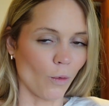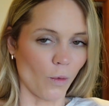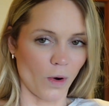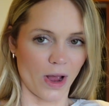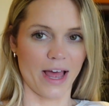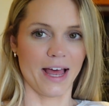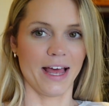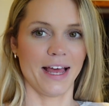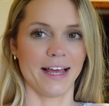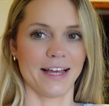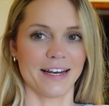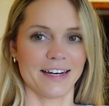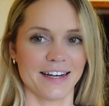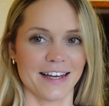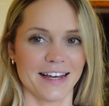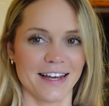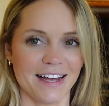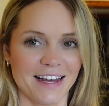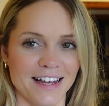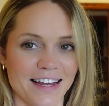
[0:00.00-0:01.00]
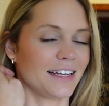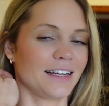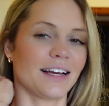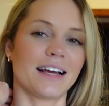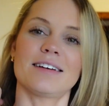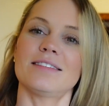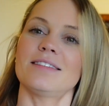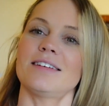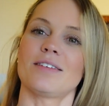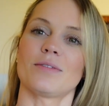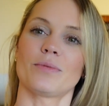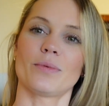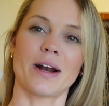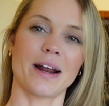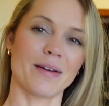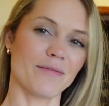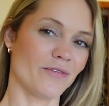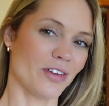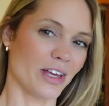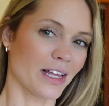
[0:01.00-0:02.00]
when I don't know, when
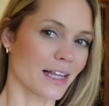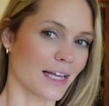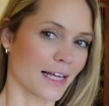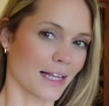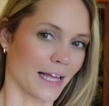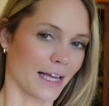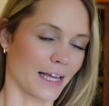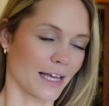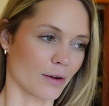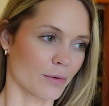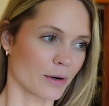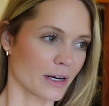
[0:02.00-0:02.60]
I'm feeling like it.